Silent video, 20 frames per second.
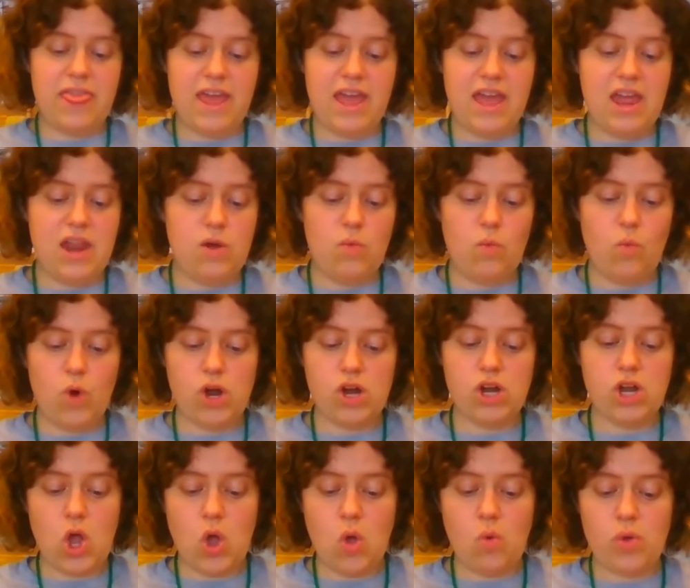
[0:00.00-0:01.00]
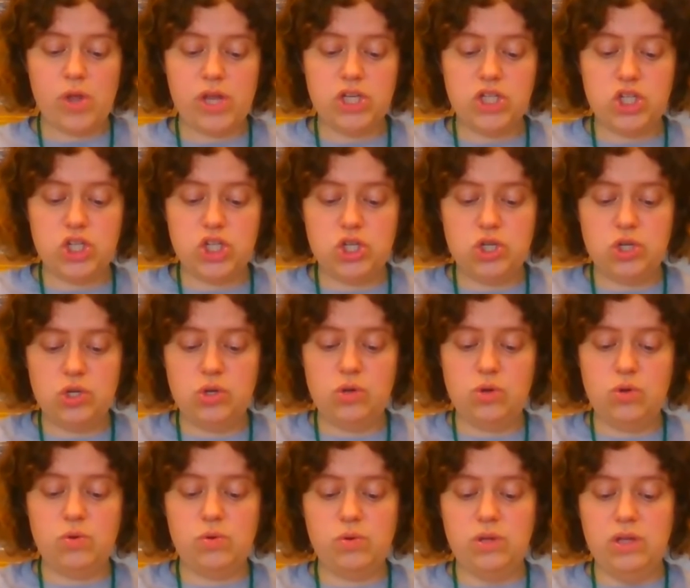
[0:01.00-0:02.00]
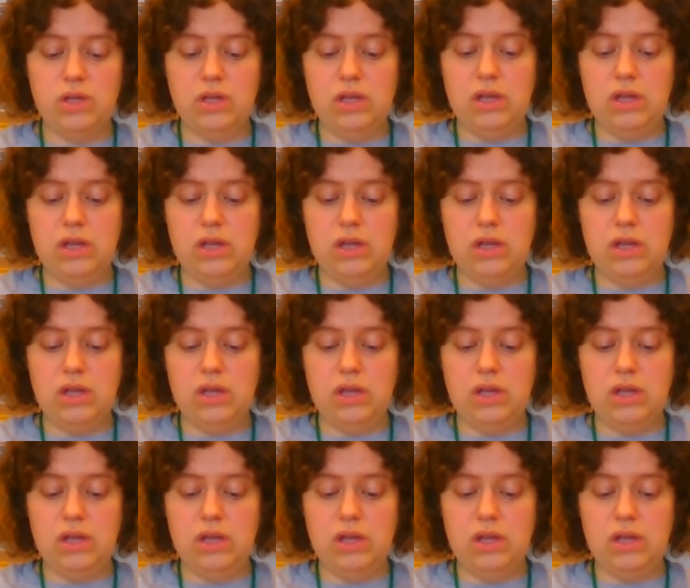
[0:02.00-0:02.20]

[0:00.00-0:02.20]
then we're going to,